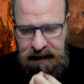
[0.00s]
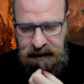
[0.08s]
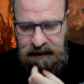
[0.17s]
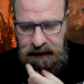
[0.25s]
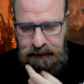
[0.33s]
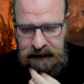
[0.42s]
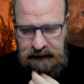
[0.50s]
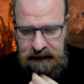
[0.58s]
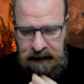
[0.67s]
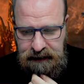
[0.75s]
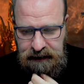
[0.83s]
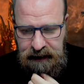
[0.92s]
Thomas
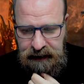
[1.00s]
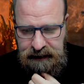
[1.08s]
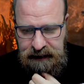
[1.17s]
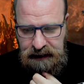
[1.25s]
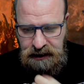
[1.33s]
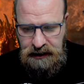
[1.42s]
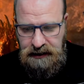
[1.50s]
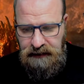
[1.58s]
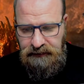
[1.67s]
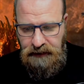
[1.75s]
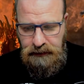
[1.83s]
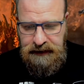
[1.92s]
says, is it just
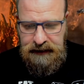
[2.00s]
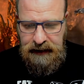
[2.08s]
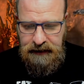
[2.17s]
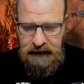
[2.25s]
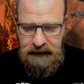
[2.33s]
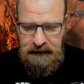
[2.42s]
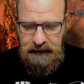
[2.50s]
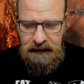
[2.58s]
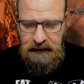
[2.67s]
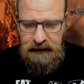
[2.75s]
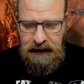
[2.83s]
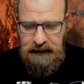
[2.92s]
the 4 battalions
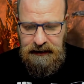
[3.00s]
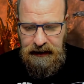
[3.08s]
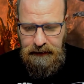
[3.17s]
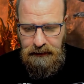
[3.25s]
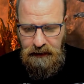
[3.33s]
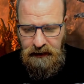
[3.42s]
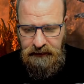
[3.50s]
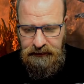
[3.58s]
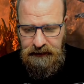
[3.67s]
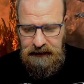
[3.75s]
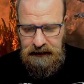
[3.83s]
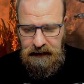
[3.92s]
or is there more
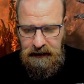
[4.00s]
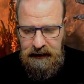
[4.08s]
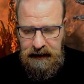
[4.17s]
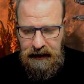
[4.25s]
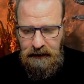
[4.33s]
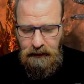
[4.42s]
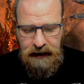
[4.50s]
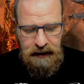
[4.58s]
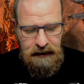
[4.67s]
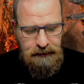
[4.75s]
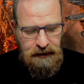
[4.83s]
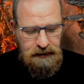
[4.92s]
for us to look at
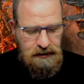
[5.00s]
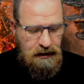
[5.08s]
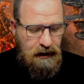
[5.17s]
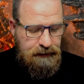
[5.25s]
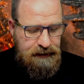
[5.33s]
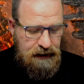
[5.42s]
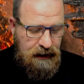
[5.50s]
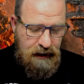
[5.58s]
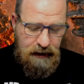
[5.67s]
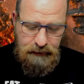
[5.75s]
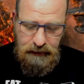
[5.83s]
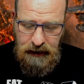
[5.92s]
when the book drops?
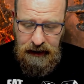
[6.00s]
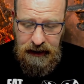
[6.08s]
War